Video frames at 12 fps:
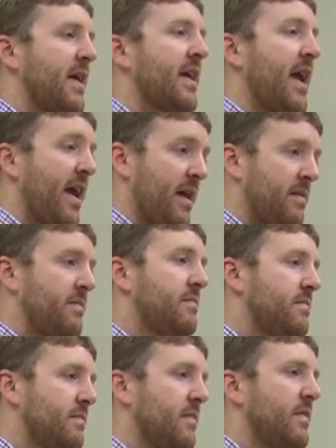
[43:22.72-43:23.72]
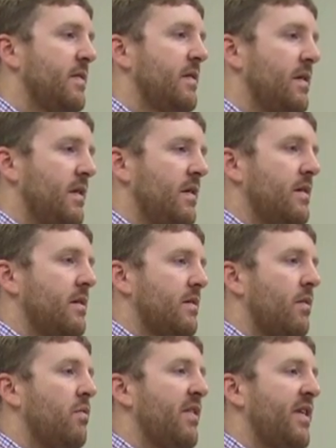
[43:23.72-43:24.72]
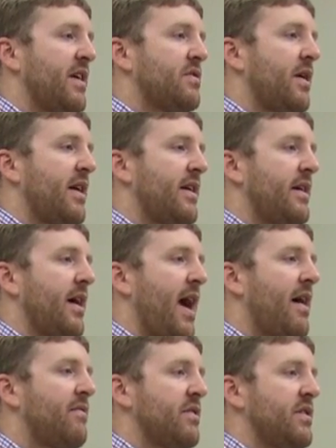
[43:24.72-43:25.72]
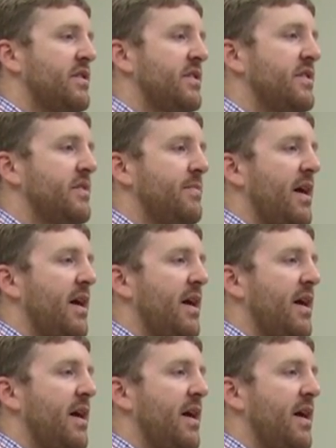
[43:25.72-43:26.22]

It can what they try to average is